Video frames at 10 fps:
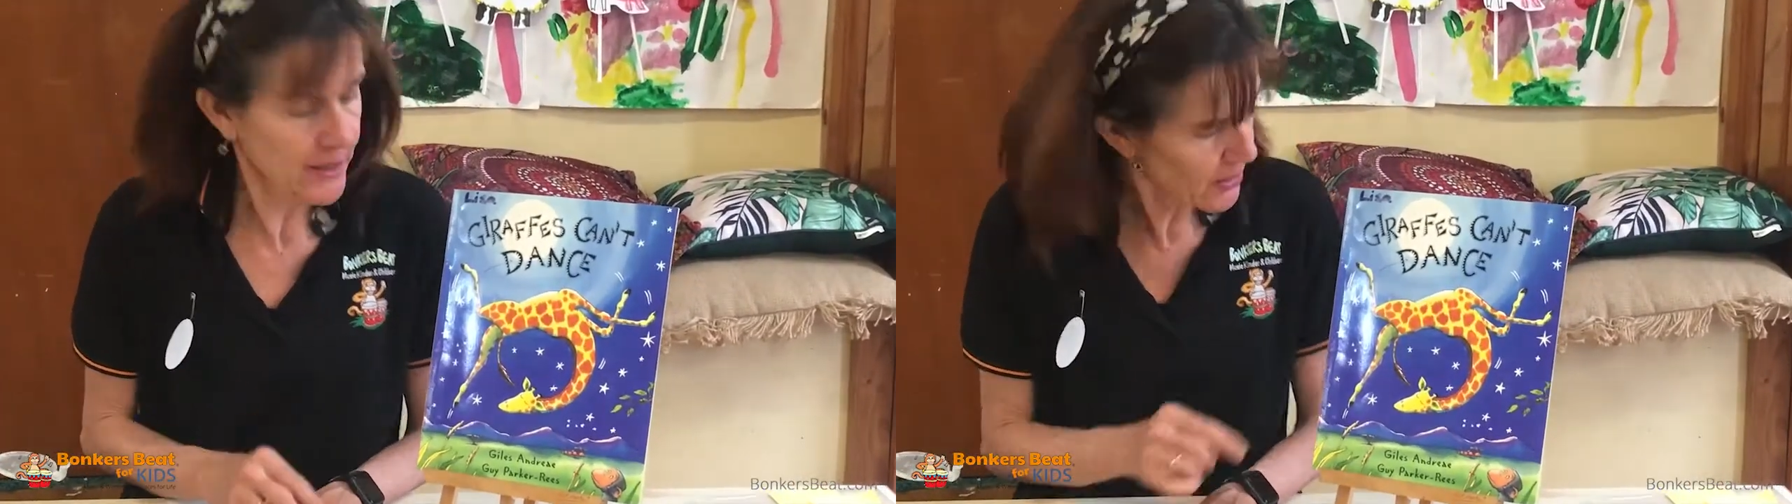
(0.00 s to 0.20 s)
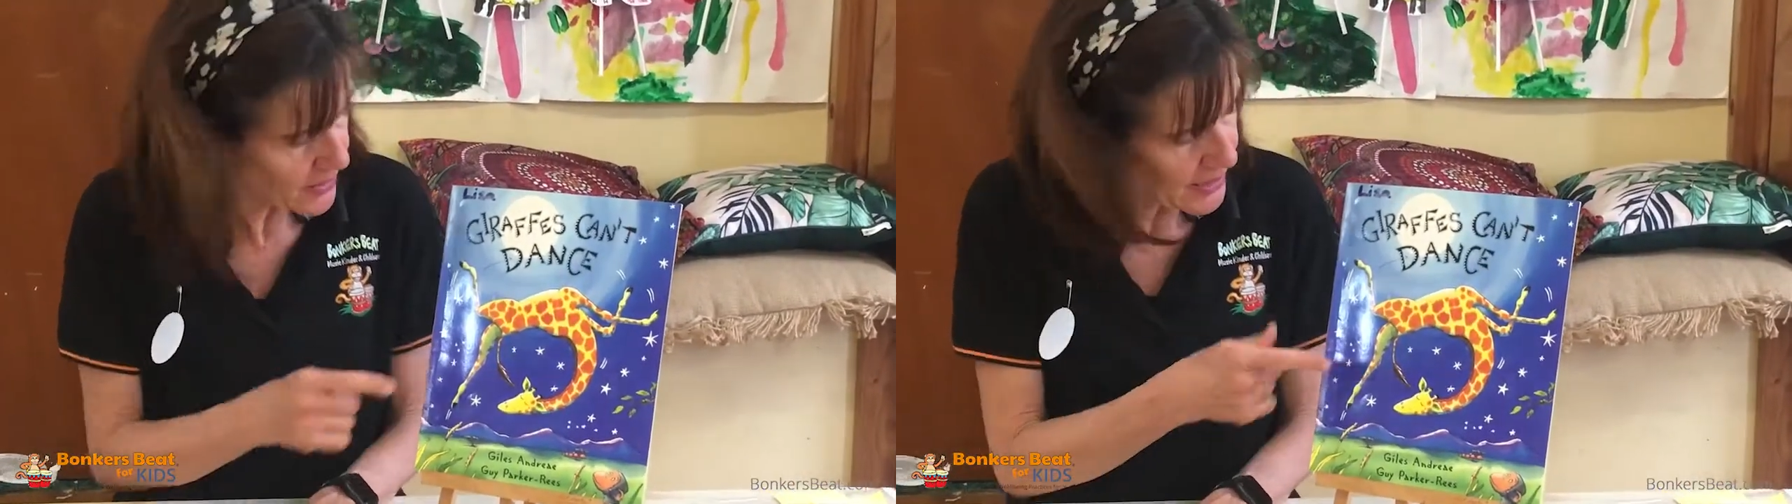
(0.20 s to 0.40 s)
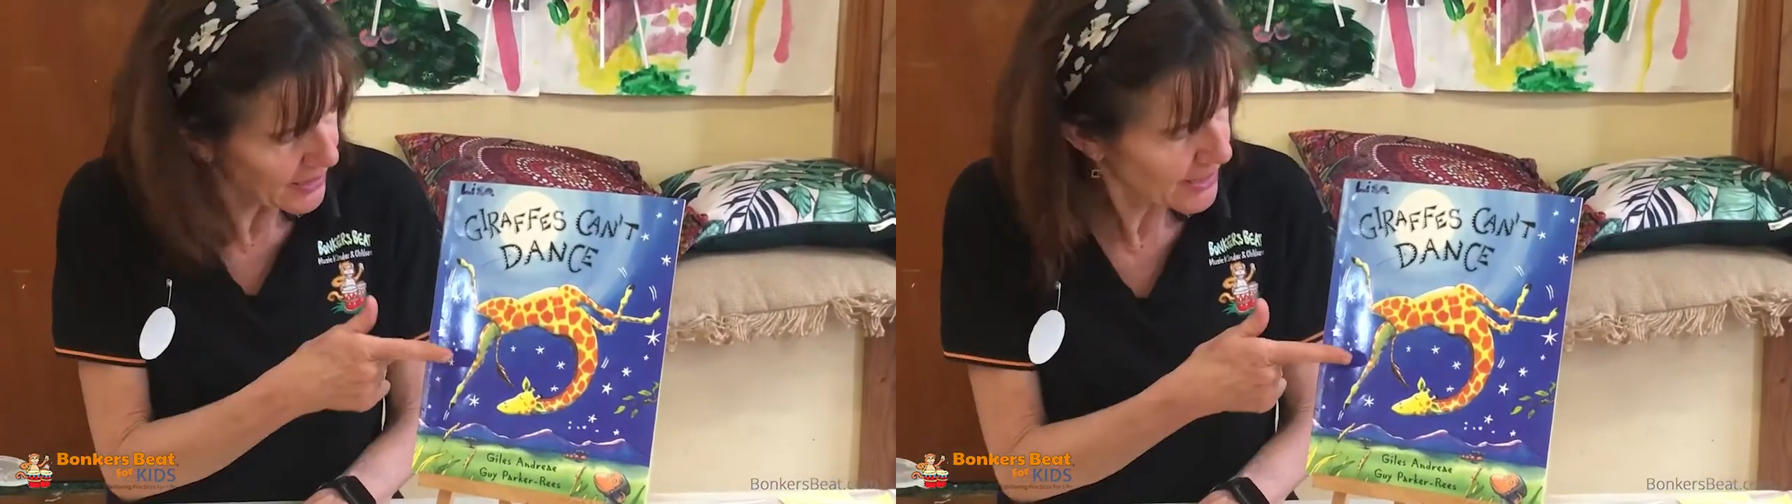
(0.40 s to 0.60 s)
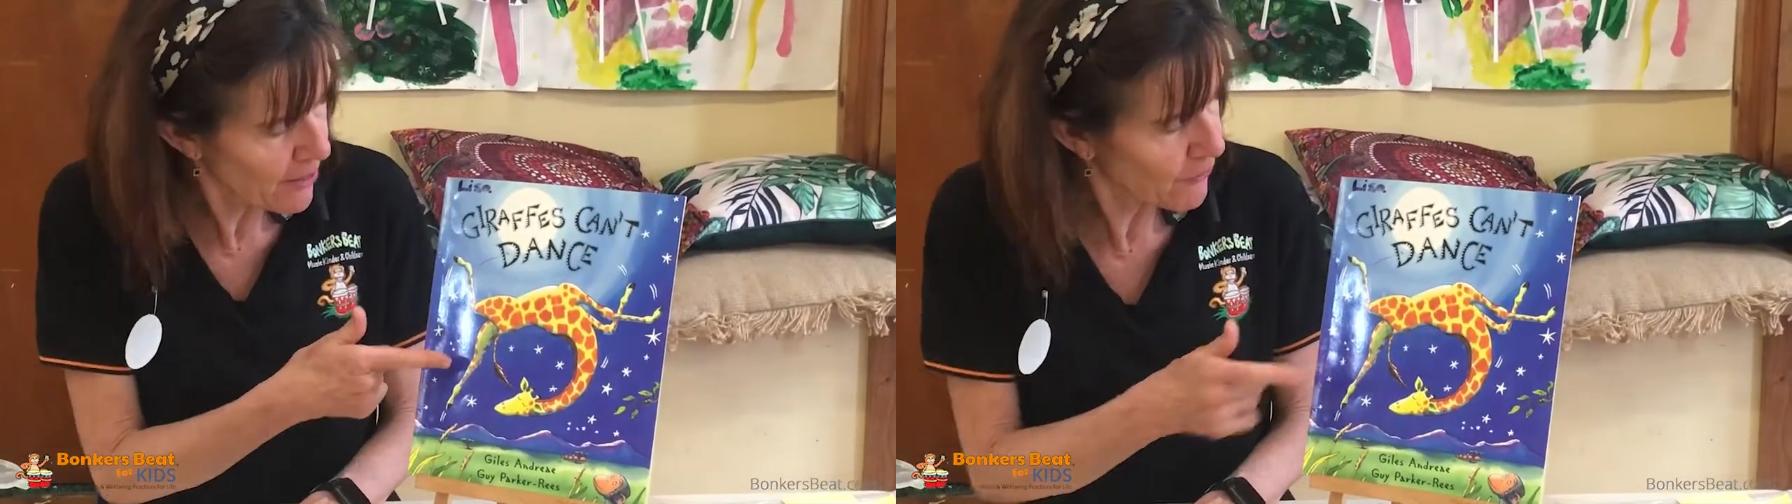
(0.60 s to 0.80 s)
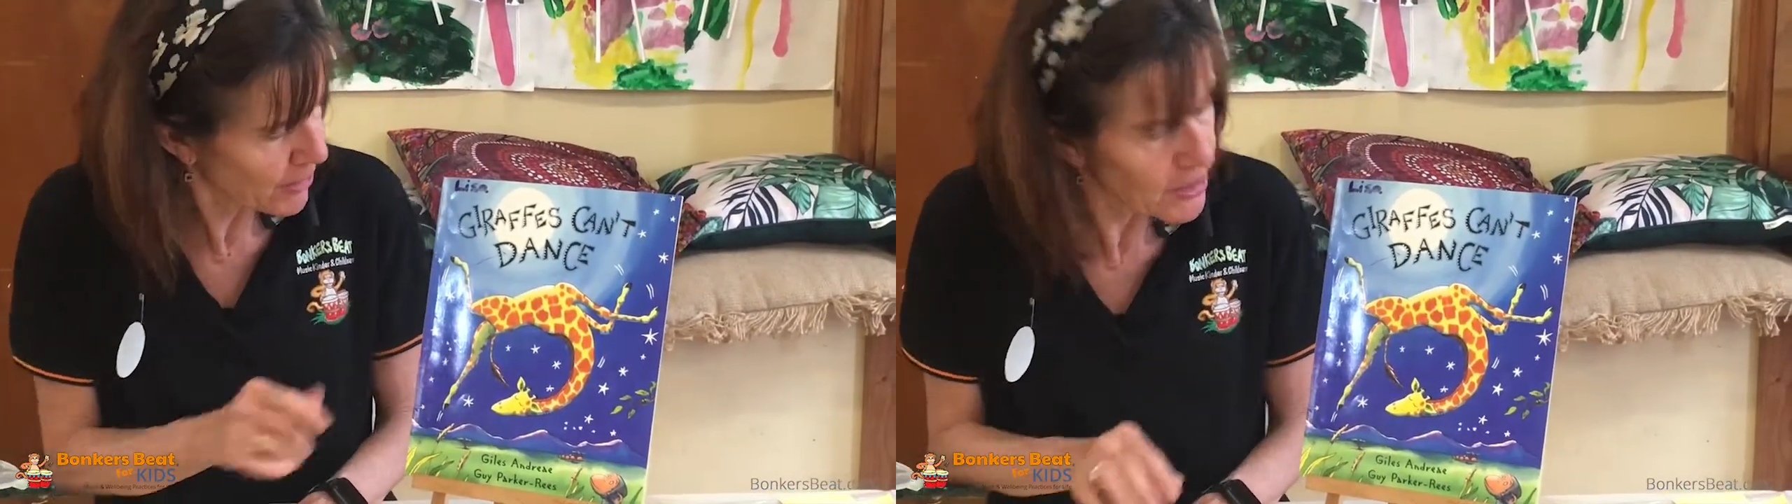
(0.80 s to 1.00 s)
So this is our
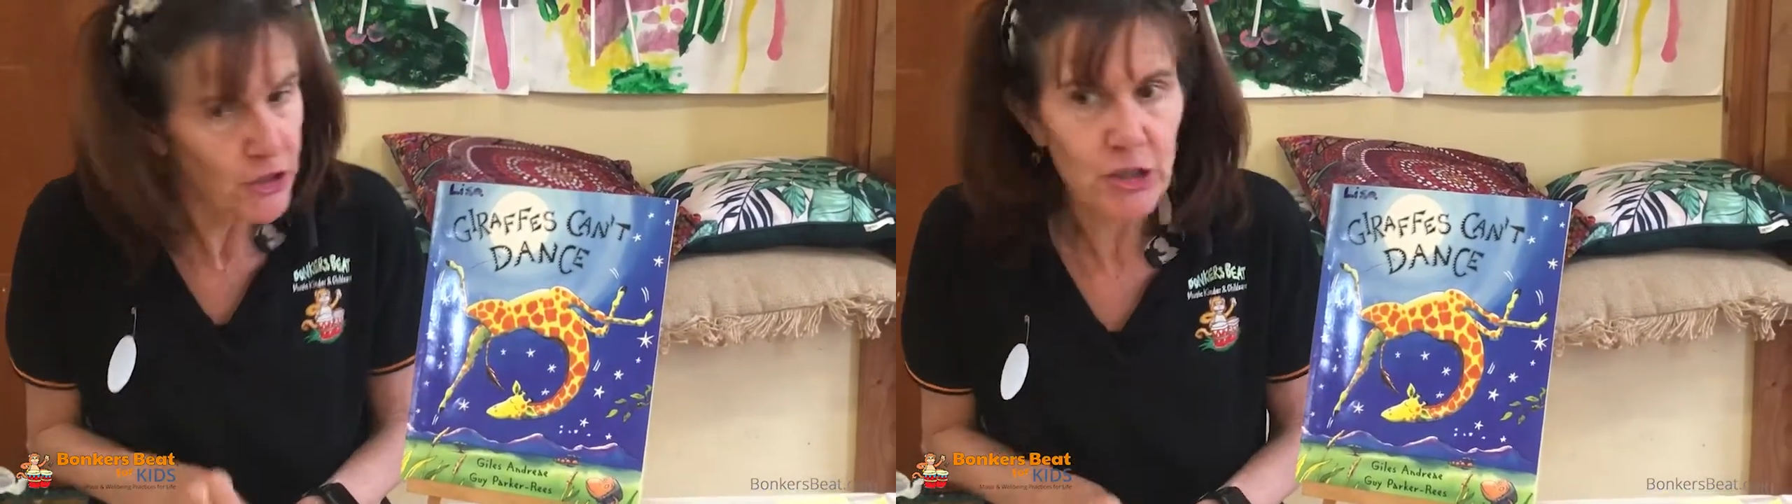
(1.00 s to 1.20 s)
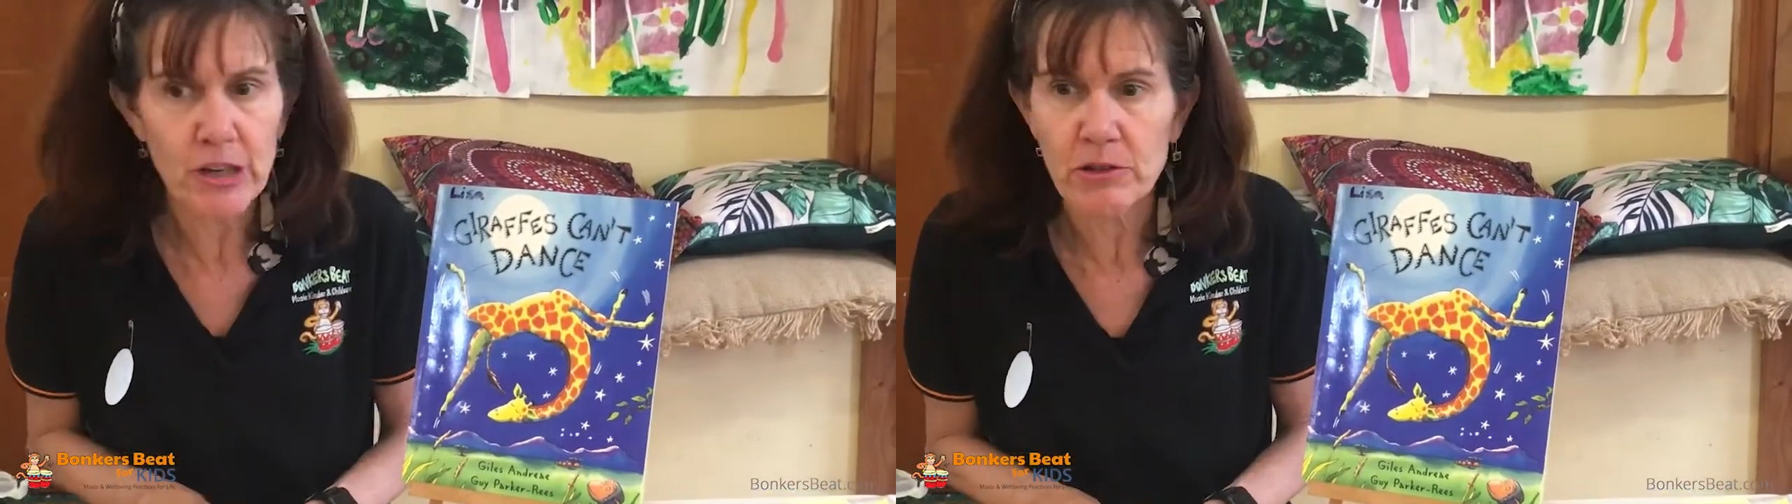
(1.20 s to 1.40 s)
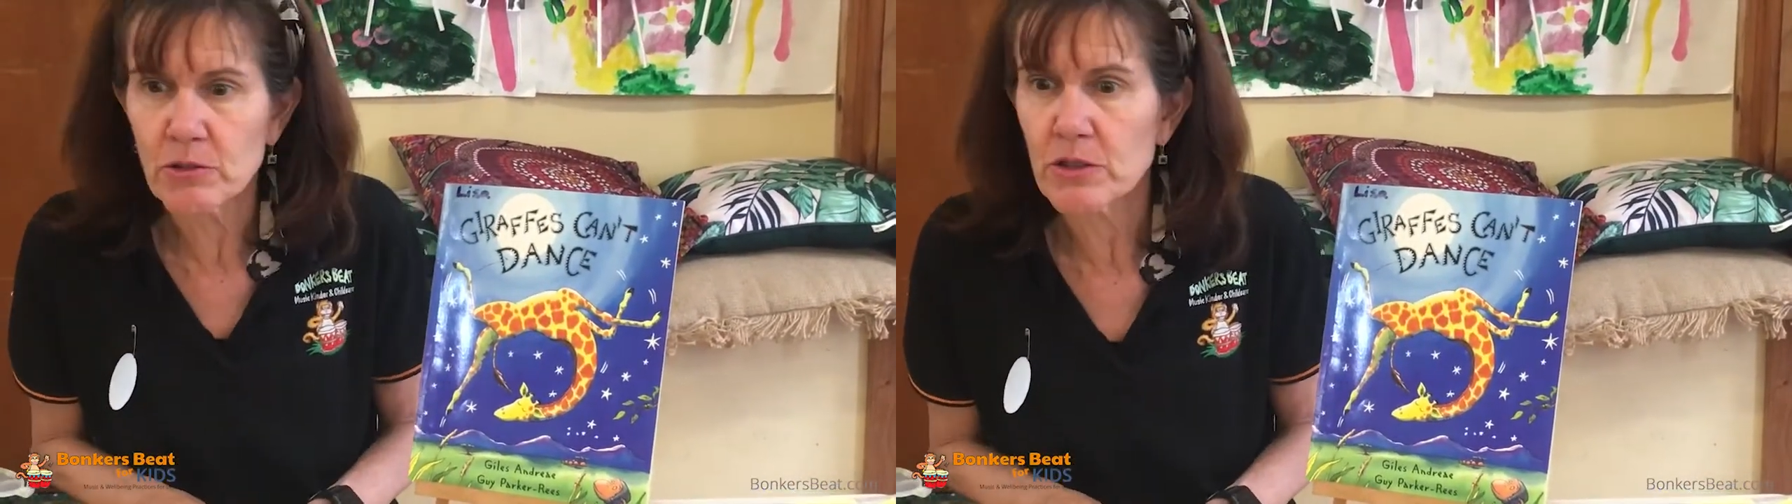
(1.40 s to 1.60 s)
friend Gerald